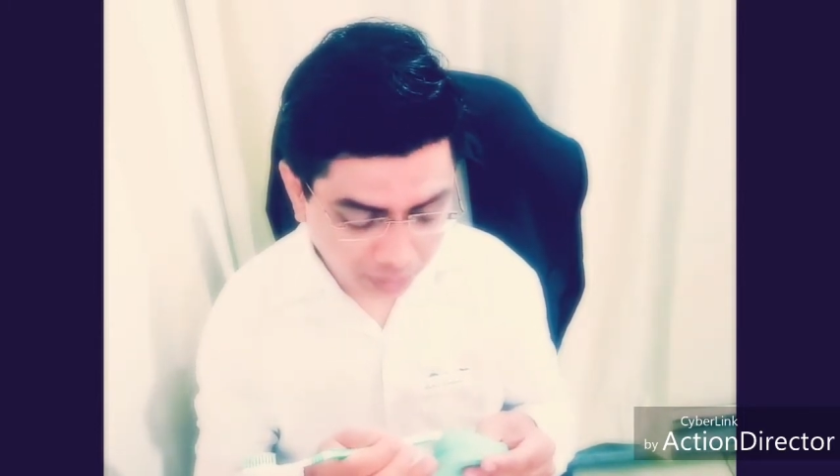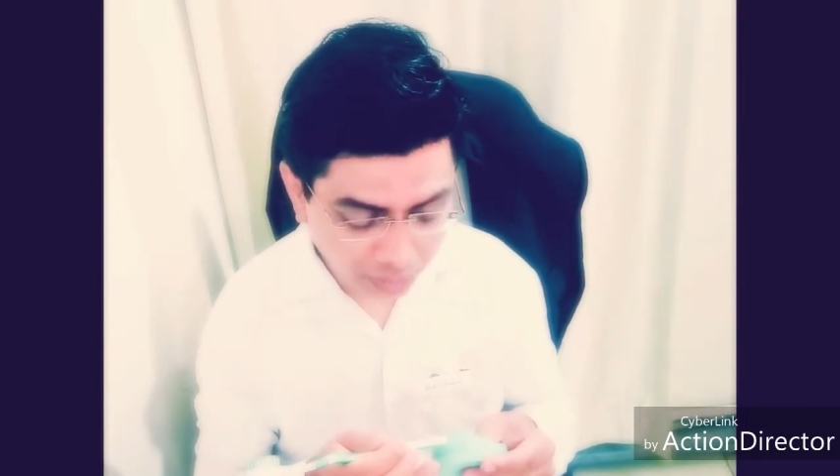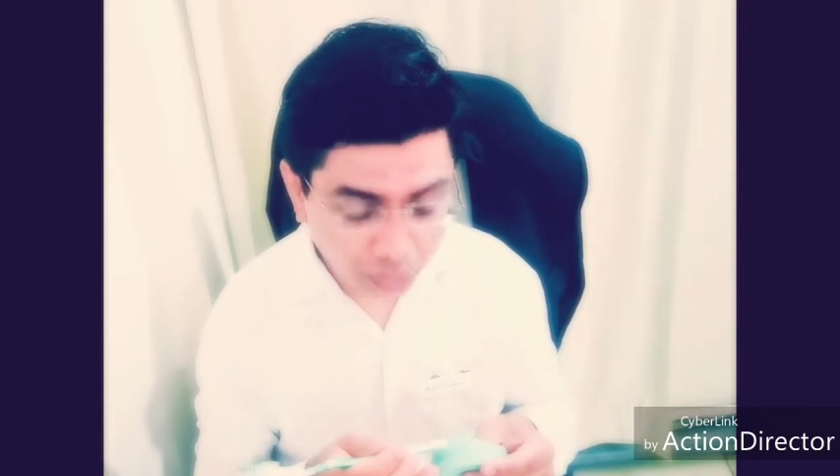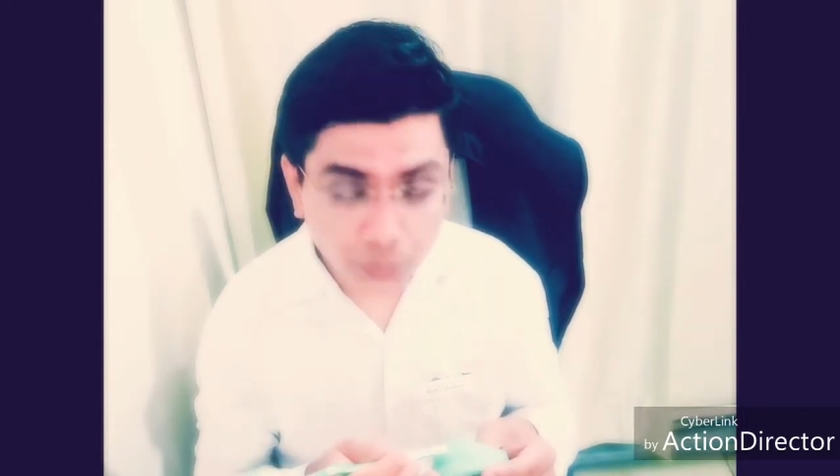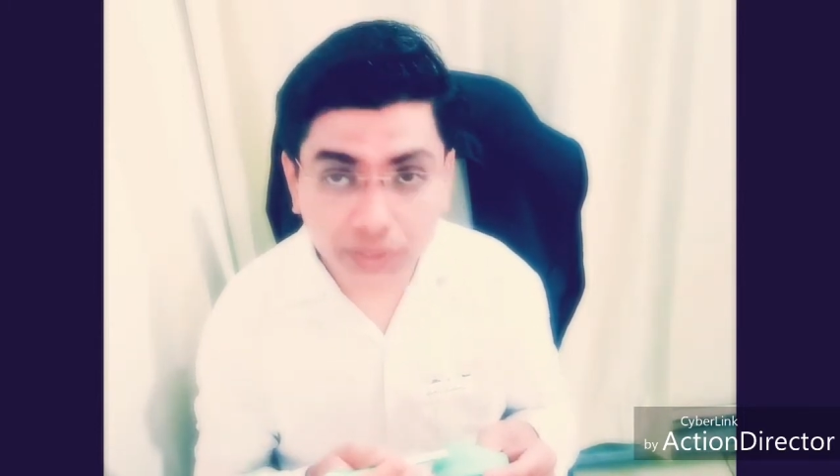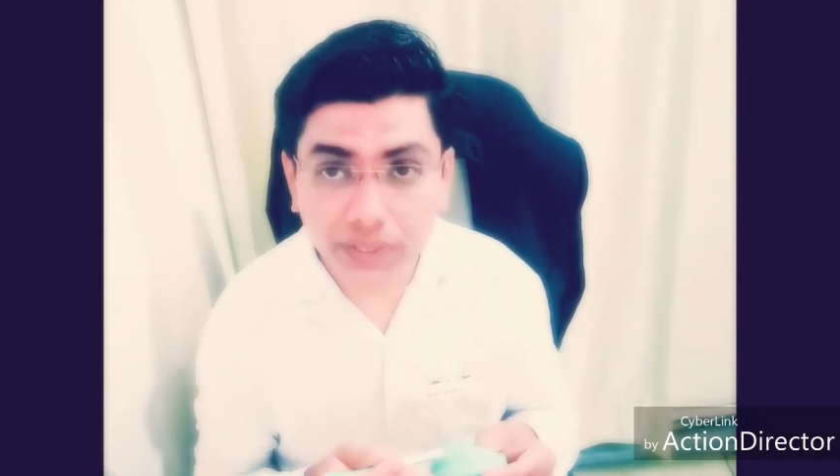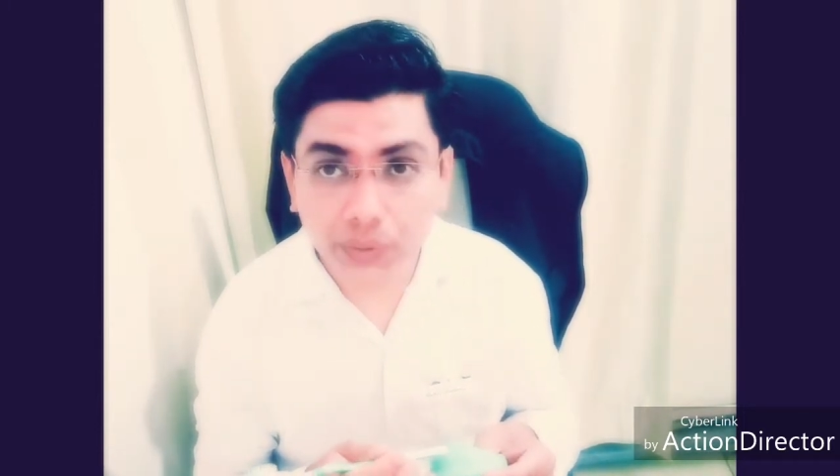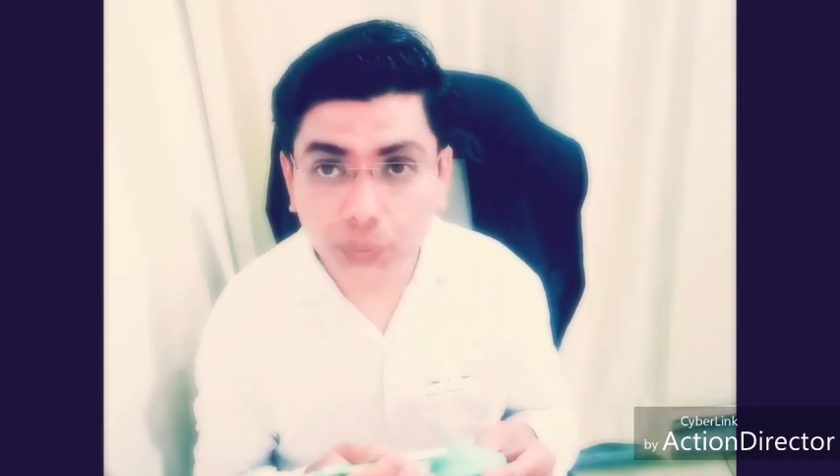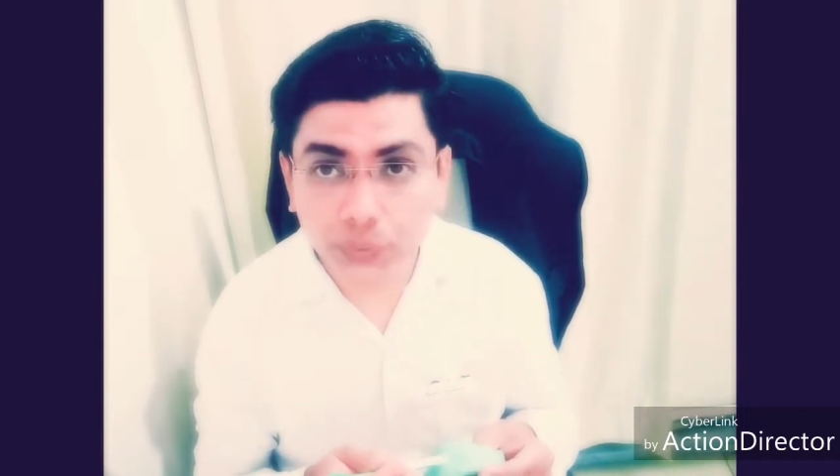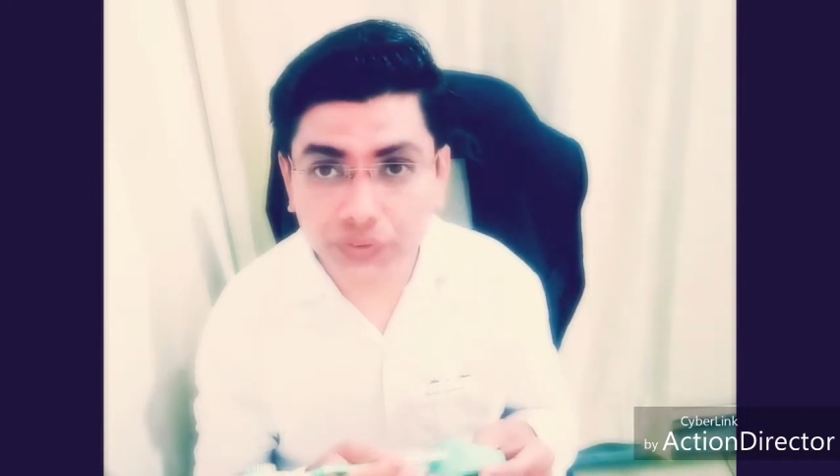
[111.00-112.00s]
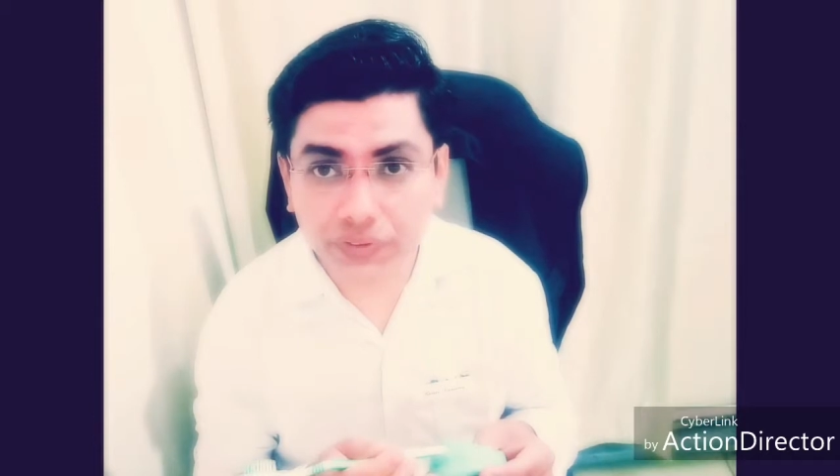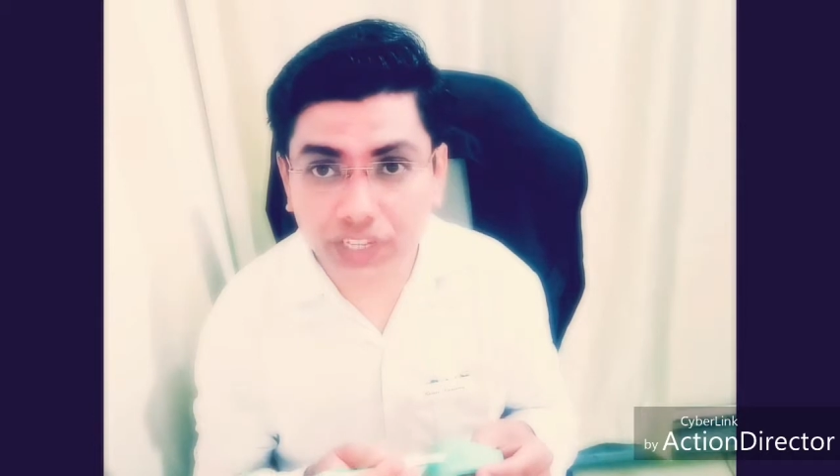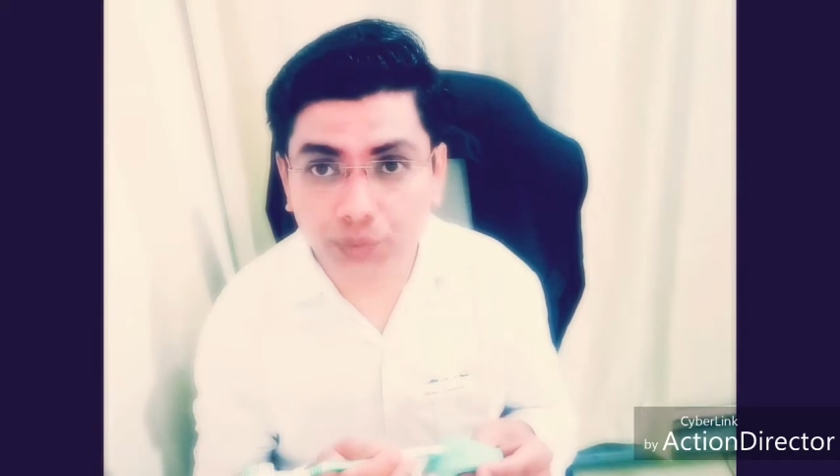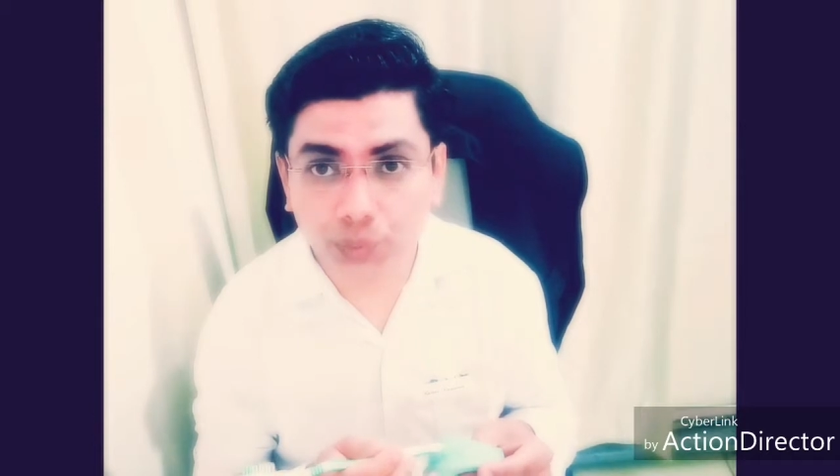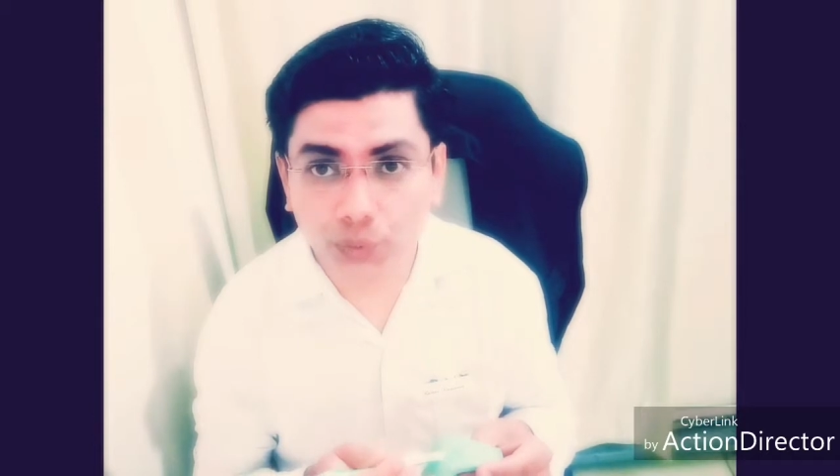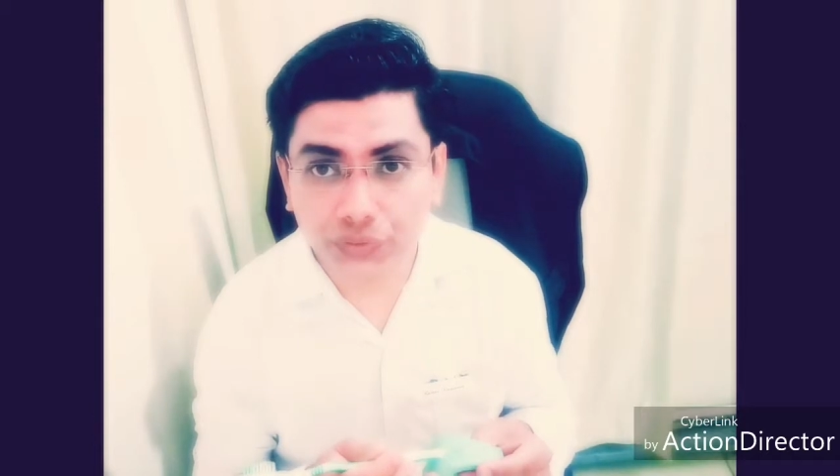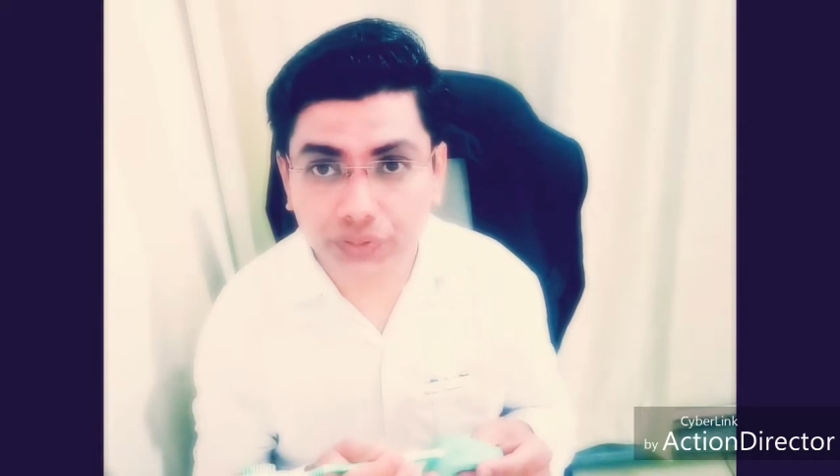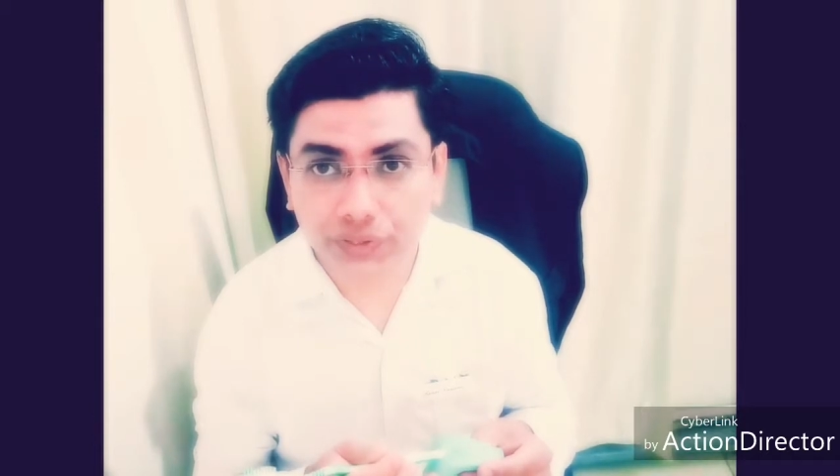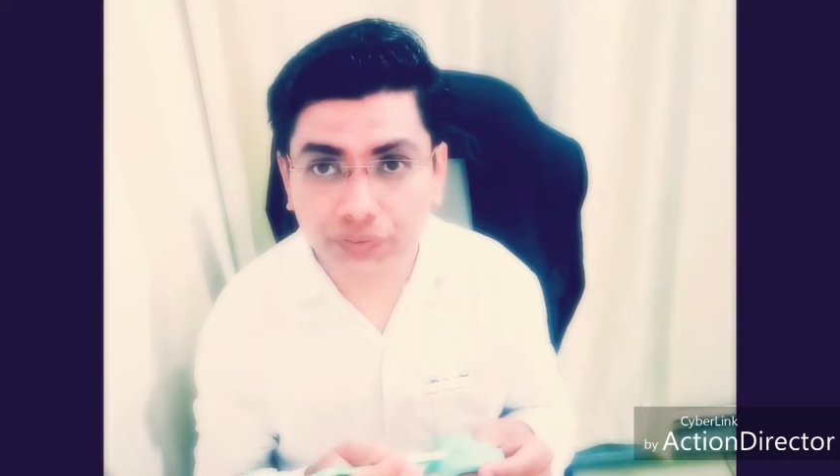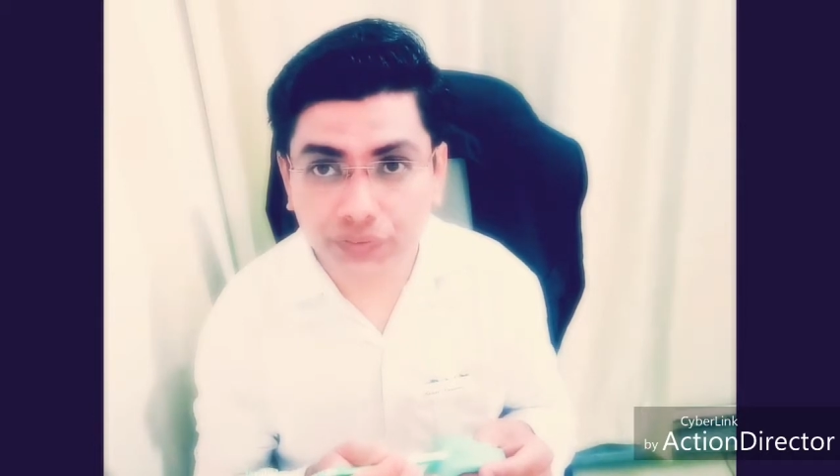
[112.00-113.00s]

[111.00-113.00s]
teeth with their roots exposed,